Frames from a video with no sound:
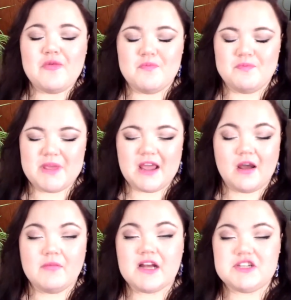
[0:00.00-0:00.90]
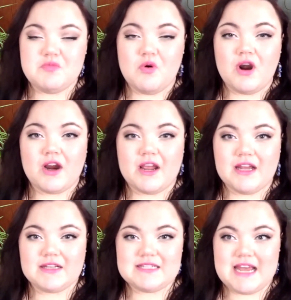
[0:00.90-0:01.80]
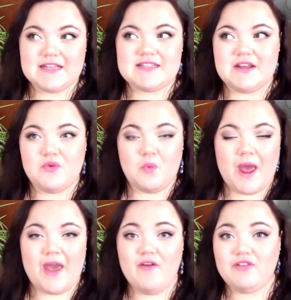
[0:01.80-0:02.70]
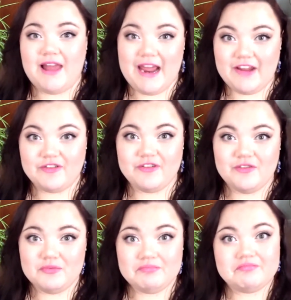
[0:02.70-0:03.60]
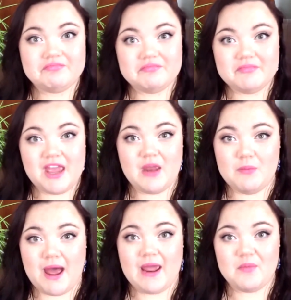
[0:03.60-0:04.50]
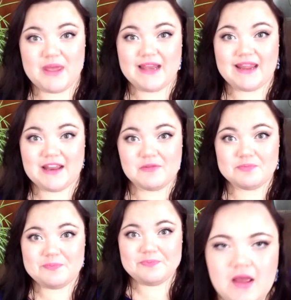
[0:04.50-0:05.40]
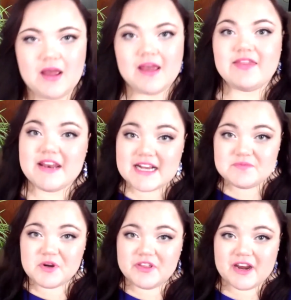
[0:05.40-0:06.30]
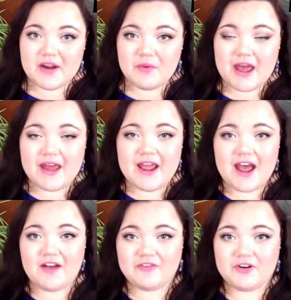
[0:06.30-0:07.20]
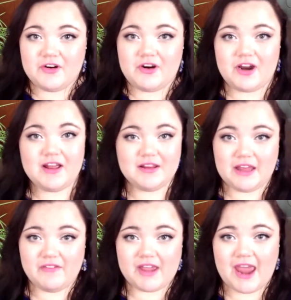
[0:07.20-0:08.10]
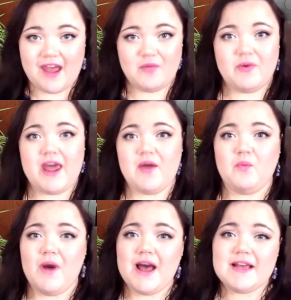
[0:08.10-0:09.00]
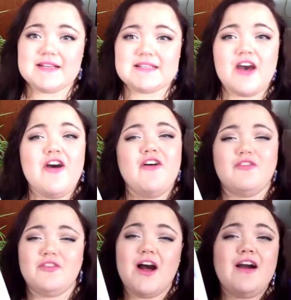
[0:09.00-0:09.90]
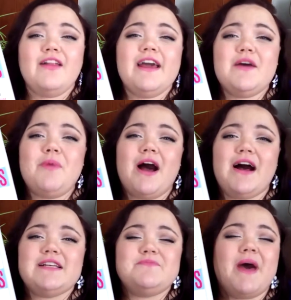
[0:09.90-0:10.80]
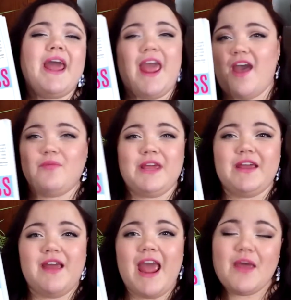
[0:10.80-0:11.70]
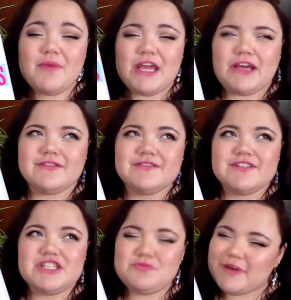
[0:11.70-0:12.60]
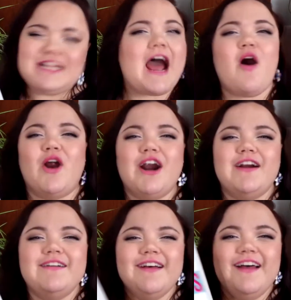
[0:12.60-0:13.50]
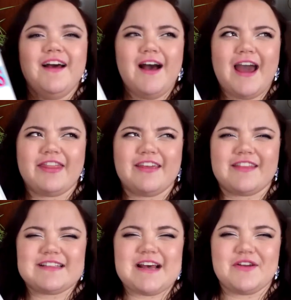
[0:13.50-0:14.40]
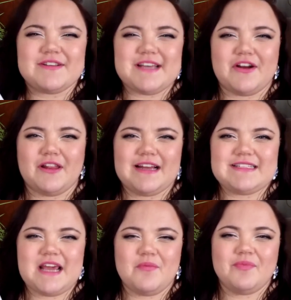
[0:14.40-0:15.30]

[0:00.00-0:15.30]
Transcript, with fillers: being a much more contented way of life, in my opinion. The next book that I read after leaving Amway was Vlog Like a Boss by Amy, Amy Schmittauer. I think that's how you say her last name.